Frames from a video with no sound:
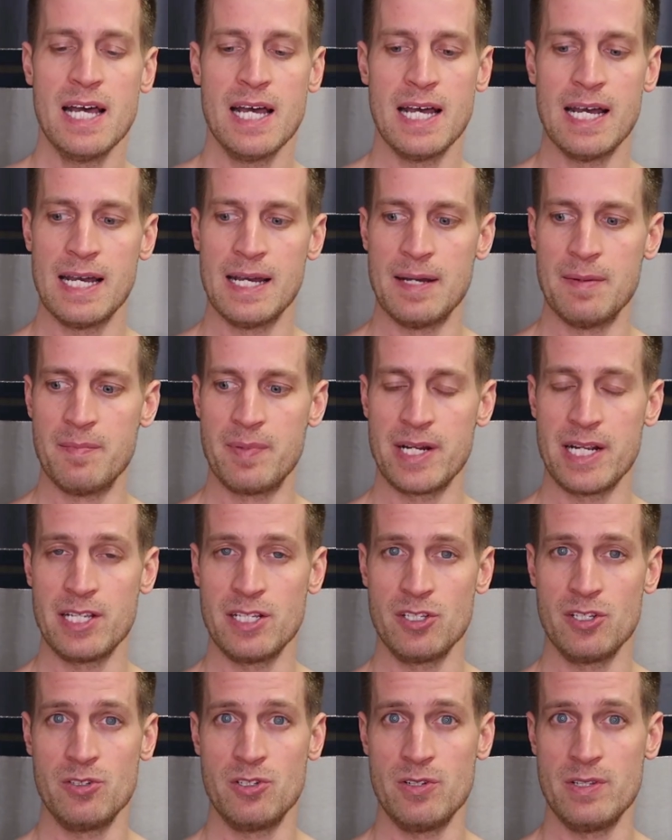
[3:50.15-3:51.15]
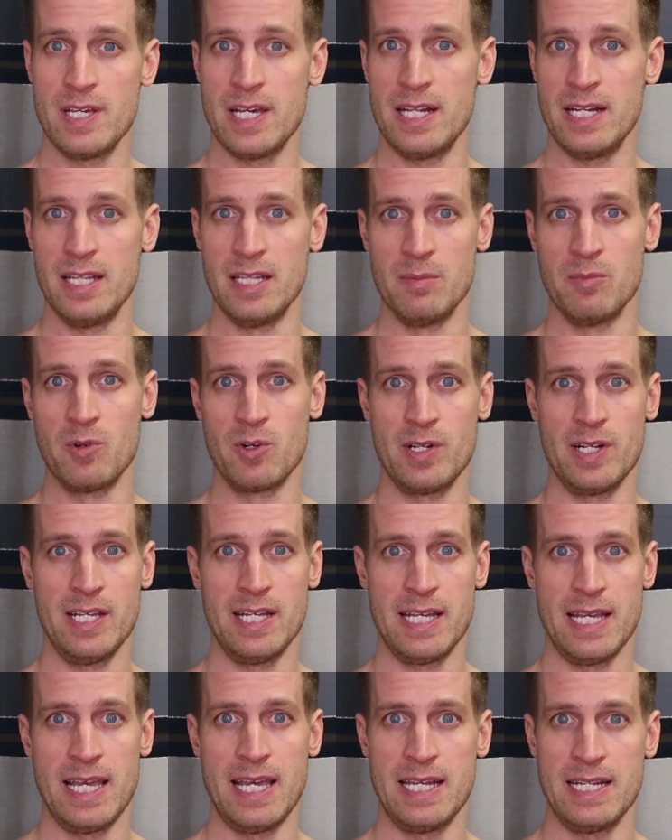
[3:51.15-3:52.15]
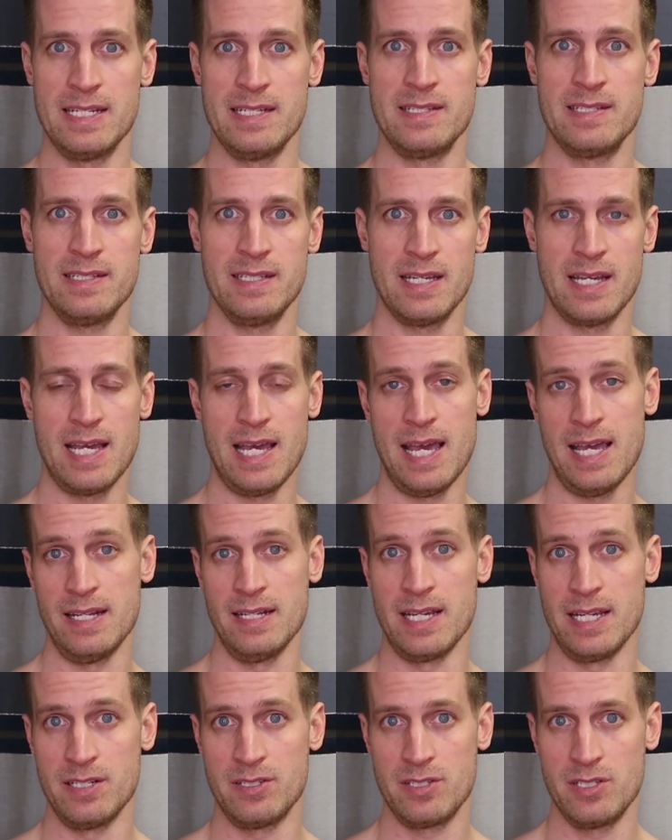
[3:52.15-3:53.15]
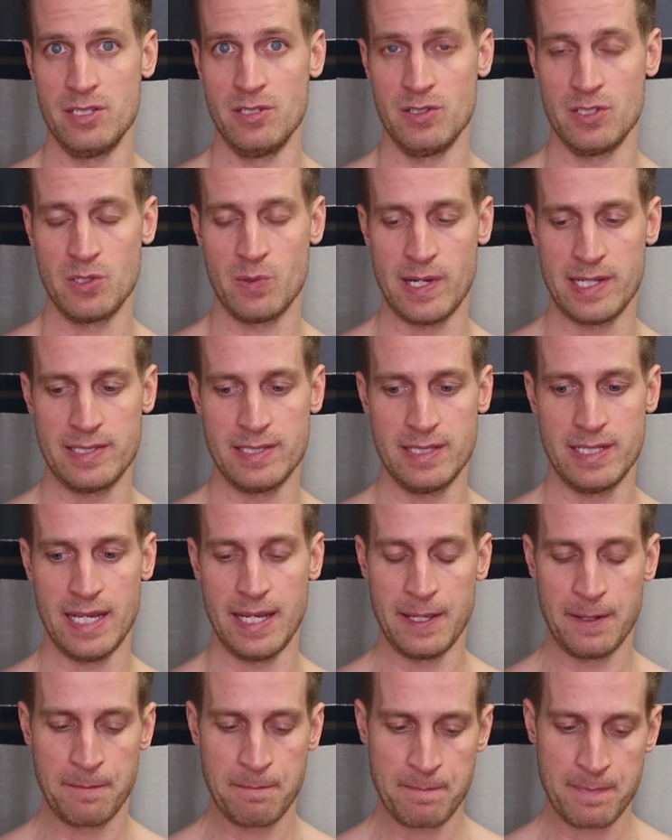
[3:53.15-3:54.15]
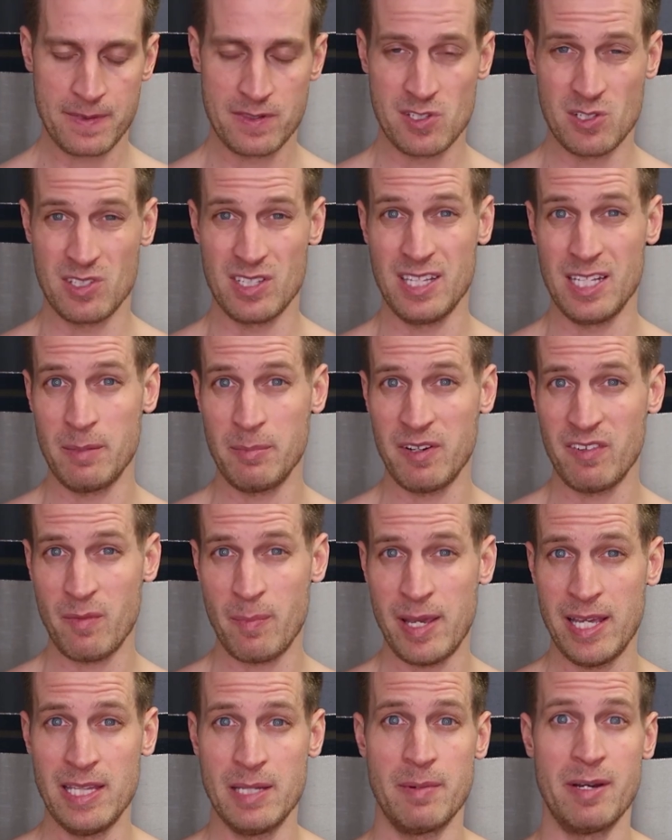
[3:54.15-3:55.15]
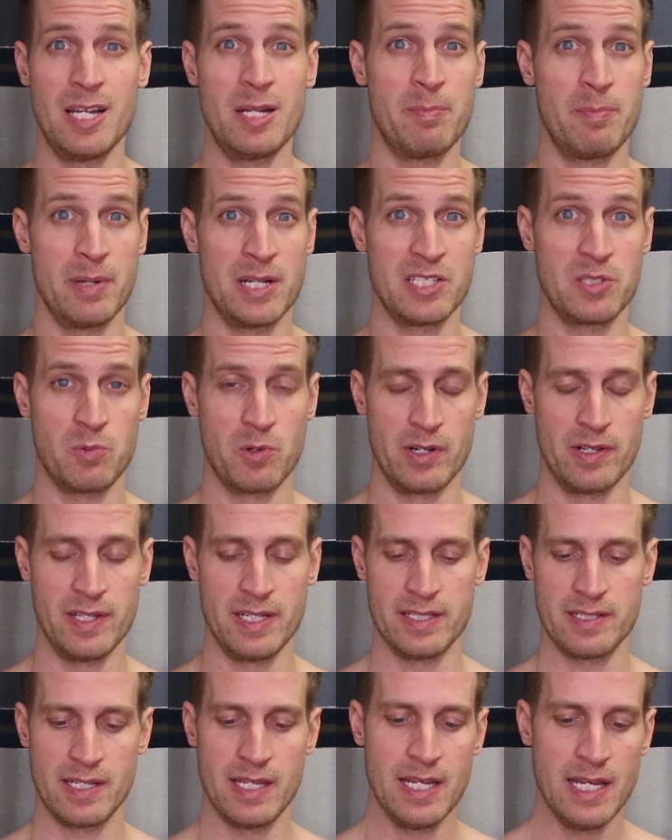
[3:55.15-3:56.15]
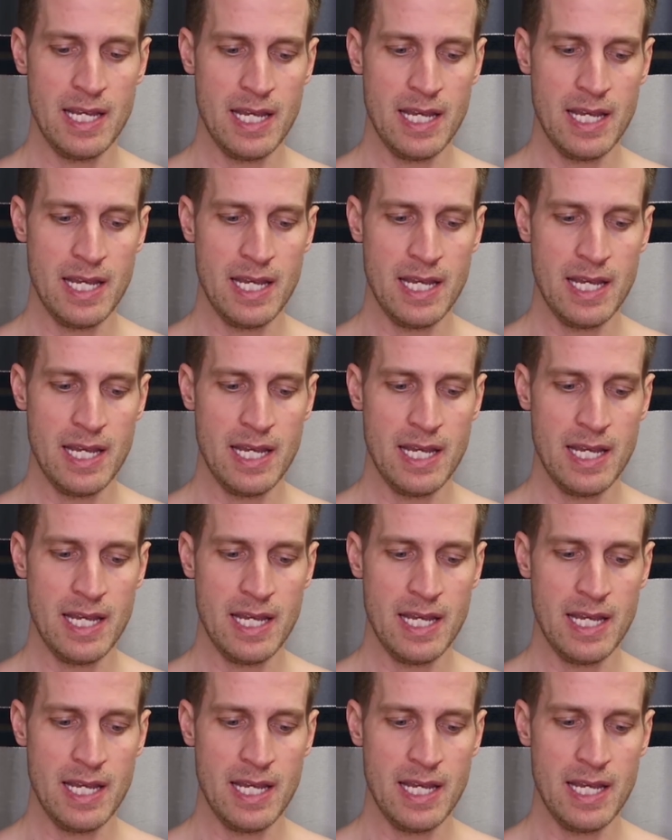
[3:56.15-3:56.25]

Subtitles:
But you do that in the morning and at night. You do it twice a day. So it's a little bit of a pain in the butt, but it's worth it.